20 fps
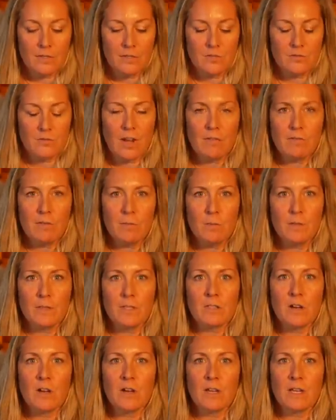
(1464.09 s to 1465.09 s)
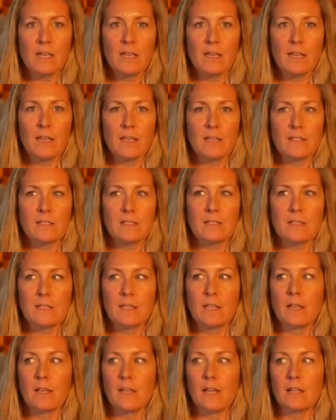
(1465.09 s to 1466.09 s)
Traveling with a dog, it's
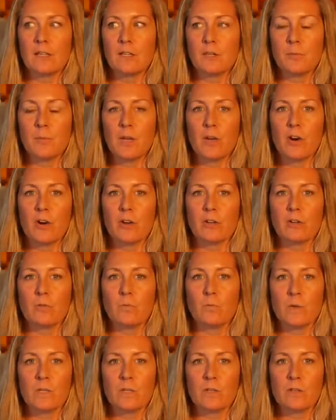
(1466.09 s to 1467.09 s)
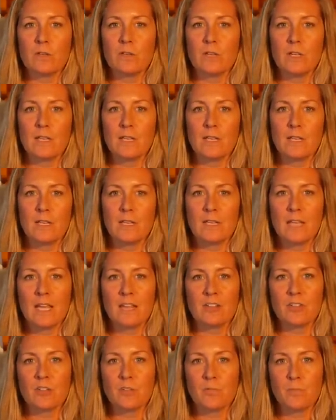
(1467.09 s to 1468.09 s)
a little bit harder when you're in
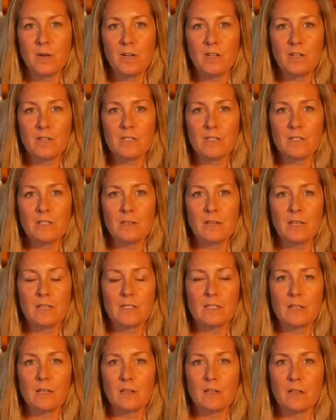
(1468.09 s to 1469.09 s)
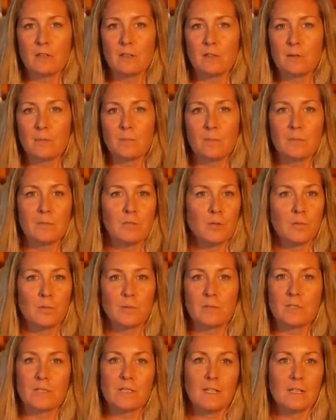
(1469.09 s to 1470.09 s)
national parks, because a lot of them
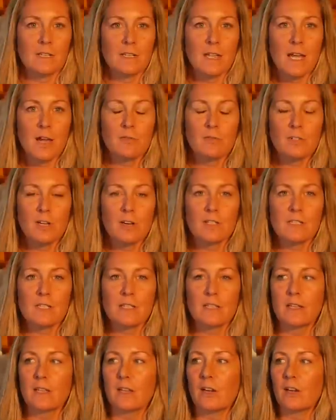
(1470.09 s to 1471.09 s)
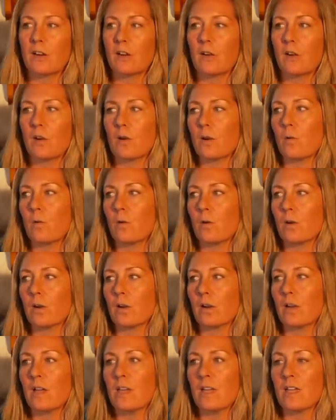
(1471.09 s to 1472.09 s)
don't allow dogs in there,
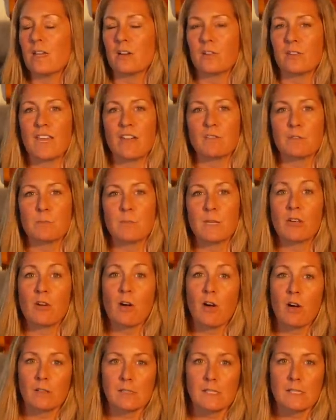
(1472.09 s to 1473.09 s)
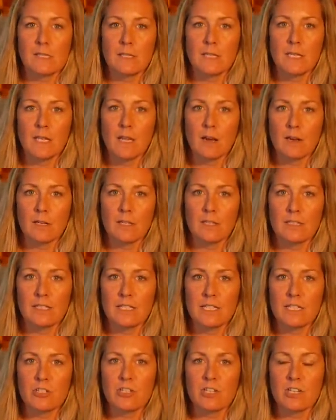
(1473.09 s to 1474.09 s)
or you know, they have to be constantly on a
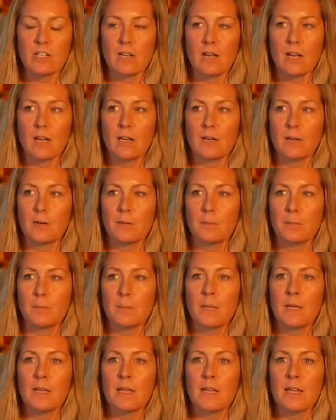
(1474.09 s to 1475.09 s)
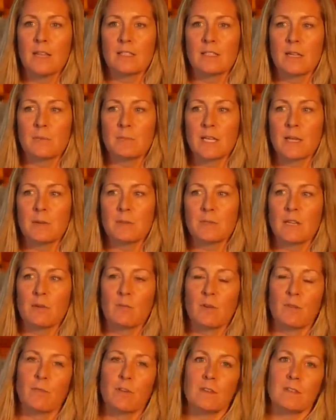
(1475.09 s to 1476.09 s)
leash. Sometimes,
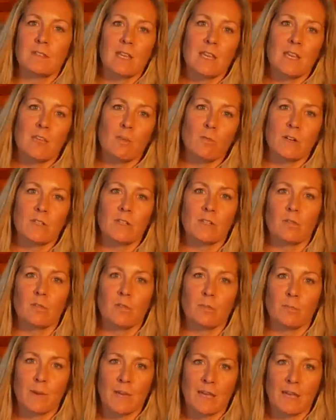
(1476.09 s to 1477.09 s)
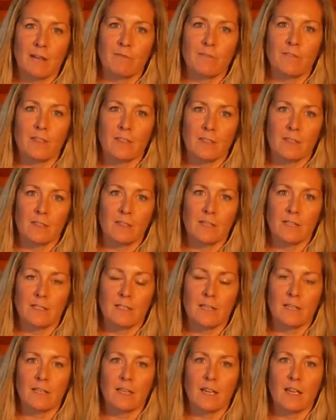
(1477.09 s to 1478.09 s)
like if you say you want to go to Banff and things
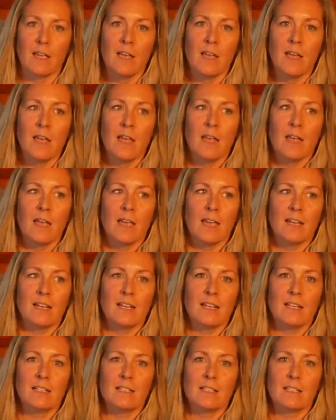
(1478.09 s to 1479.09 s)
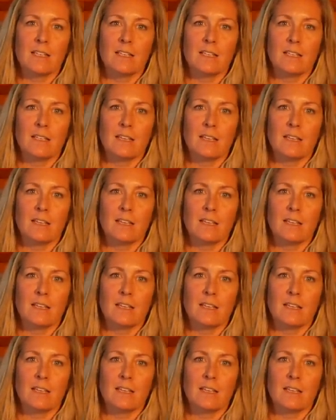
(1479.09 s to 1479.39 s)
like that, it is